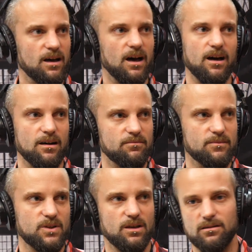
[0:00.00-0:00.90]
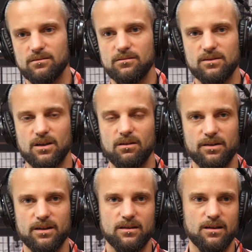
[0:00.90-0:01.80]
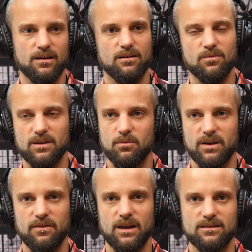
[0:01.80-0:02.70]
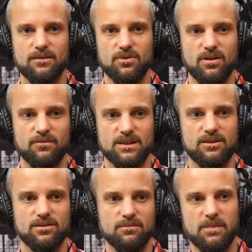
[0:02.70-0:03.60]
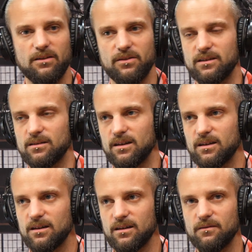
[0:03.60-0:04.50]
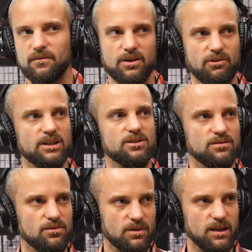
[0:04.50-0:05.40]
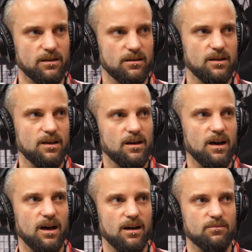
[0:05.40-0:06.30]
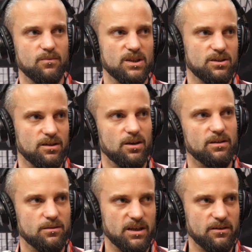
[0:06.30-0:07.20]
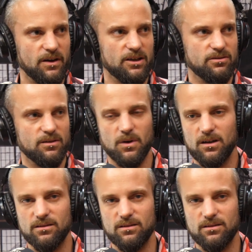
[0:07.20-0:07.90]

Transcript: I think we've had several conversations about things like configuration tooling, which I know in the manufacturing world